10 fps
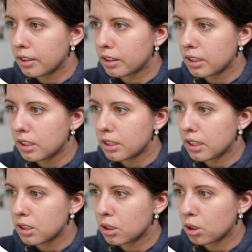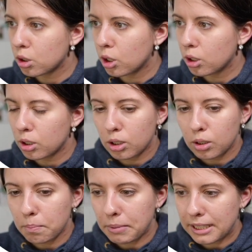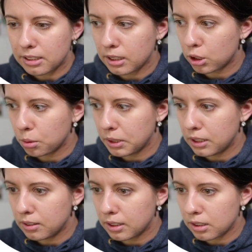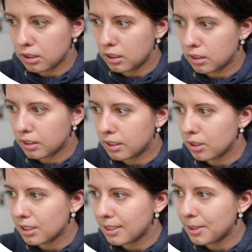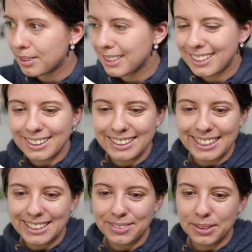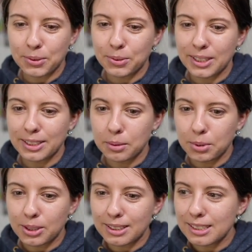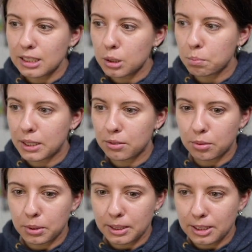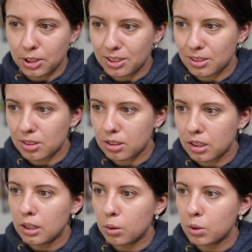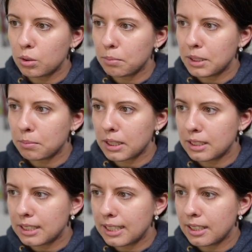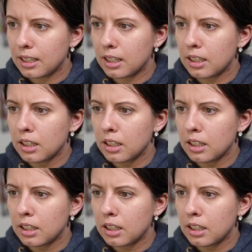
this doesn't look basic to me, does it? There's literally a link to an O'Reilly book. This is meant for practitioners. What do we mean by data,